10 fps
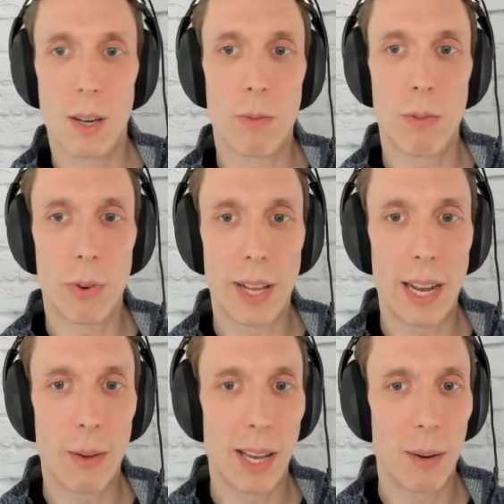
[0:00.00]
The year before
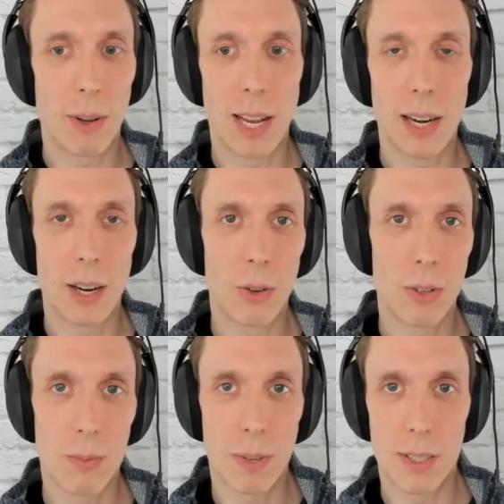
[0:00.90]
that, we had about 800
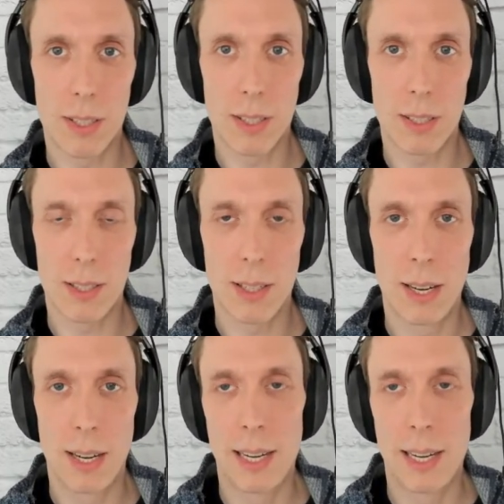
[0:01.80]
responses.